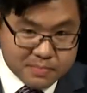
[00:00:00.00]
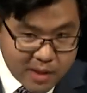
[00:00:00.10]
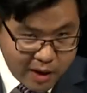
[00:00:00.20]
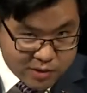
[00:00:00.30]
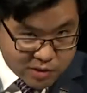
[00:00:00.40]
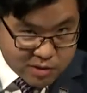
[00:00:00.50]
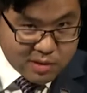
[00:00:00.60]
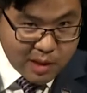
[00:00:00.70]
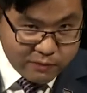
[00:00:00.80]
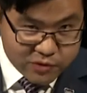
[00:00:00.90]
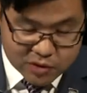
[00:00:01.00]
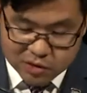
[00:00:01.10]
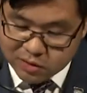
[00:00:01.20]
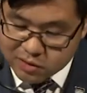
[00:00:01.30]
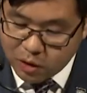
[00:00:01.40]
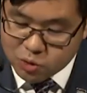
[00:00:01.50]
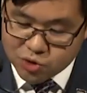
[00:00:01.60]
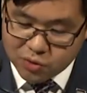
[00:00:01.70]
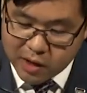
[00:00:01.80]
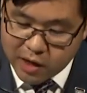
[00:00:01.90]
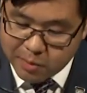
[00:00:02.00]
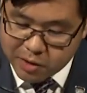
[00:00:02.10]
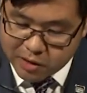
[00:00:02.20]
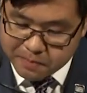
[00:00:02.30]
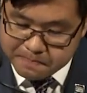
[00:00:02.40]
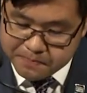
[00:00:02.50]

hence the emphasis on cultural harmony